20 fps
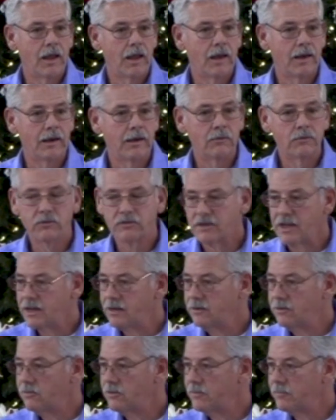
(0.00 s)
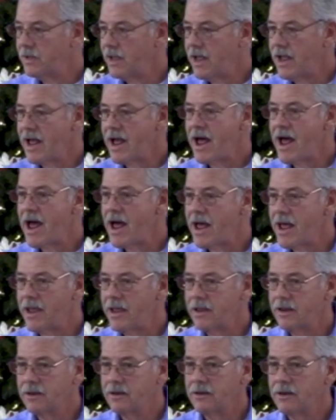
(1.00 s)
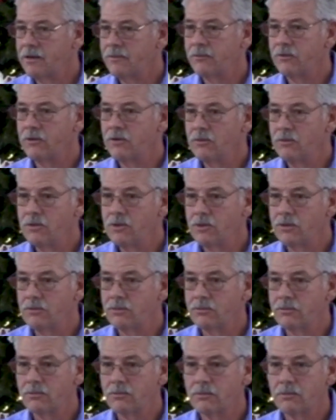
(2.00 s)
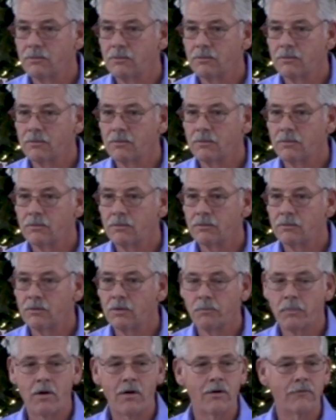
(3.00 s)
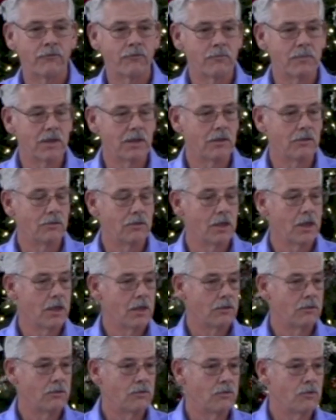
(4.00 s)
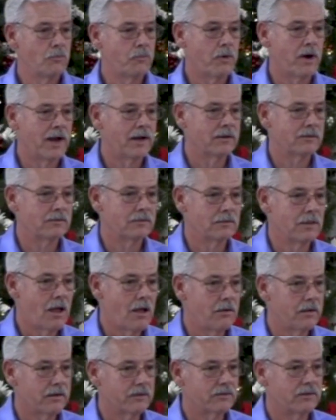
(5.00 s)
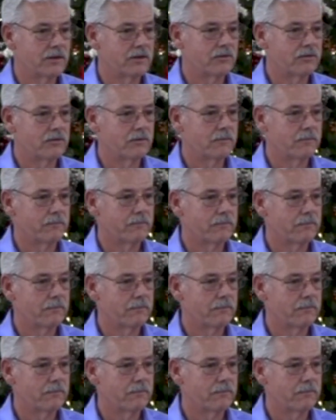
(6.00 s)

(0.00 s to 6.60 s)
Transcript: And he'll say to them, I never knew you. Depart from me, you who practice lawlessness.